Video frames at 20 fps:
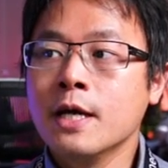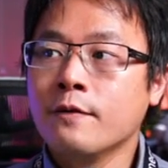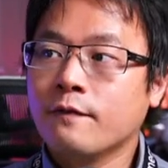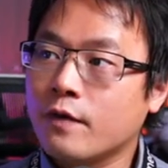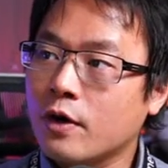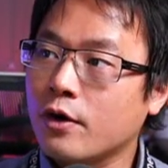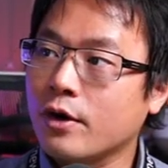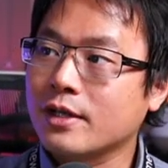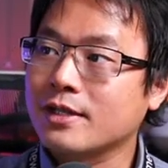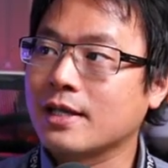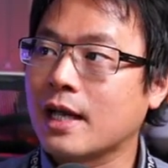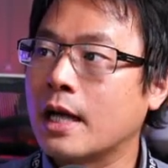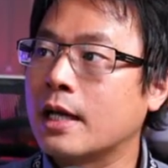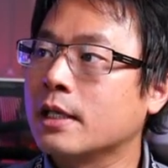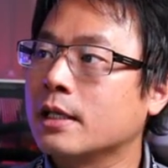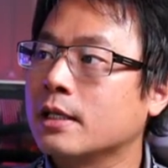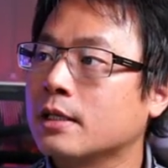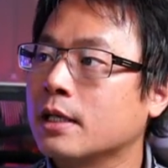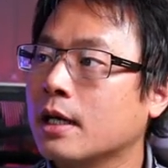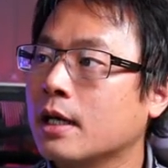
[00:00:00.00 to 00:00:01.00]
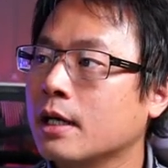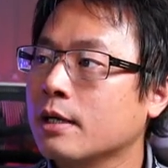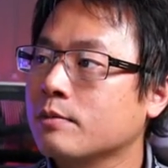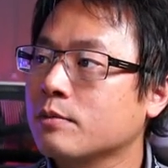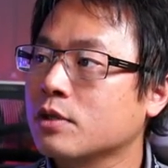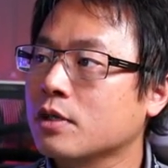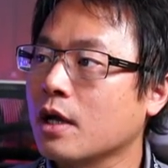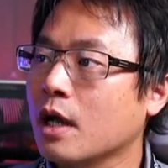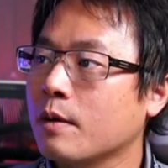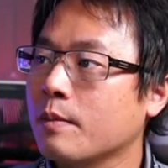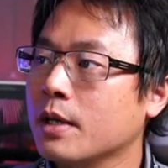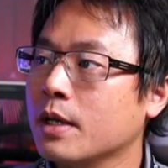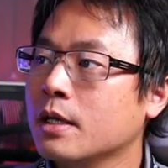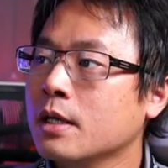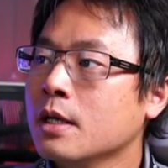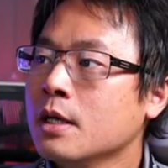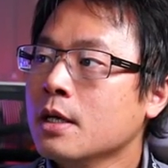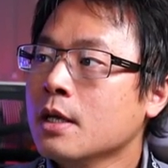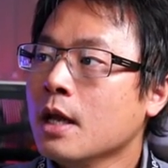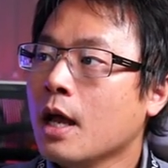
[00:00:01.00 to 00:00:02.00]
Very exciting time coming.
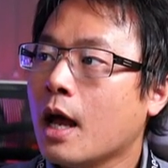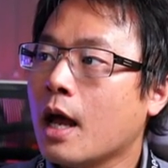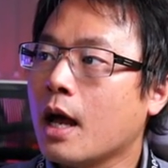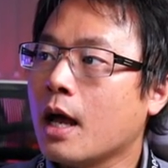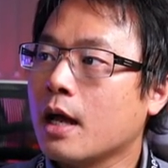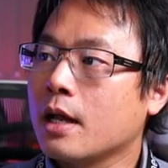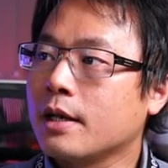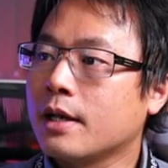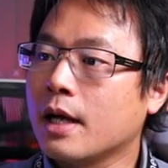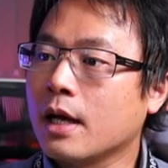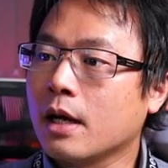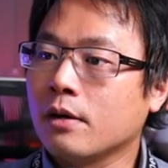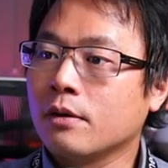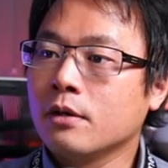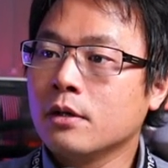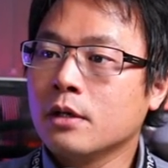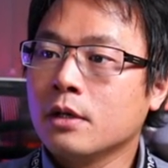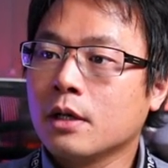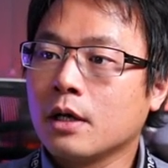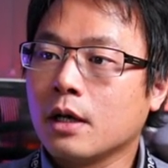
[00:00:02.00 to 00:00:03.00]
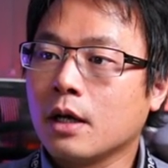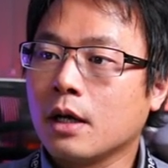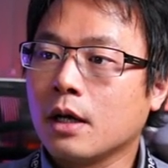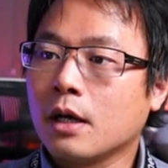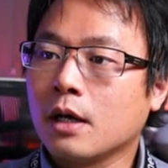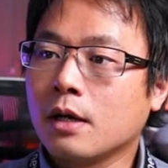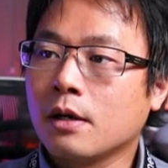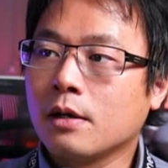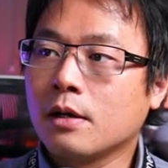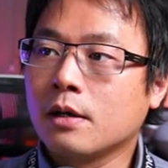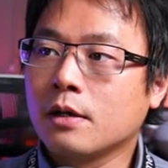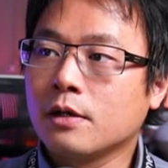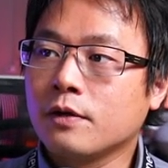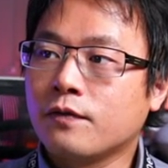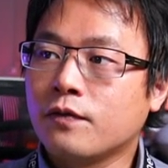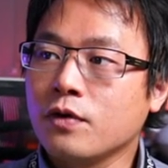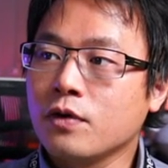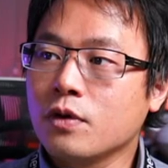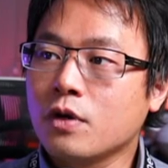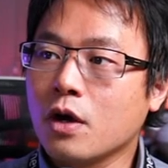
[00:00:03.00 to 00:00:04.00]
Uh, now, uh,
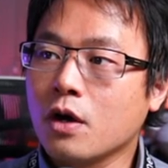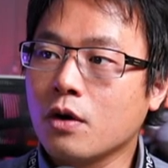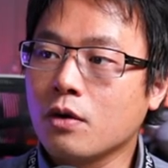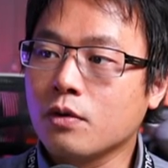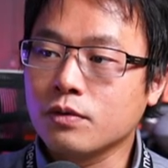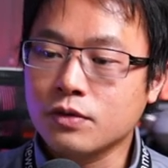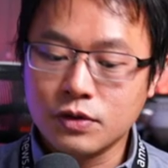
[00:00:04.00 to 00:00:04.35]
if you go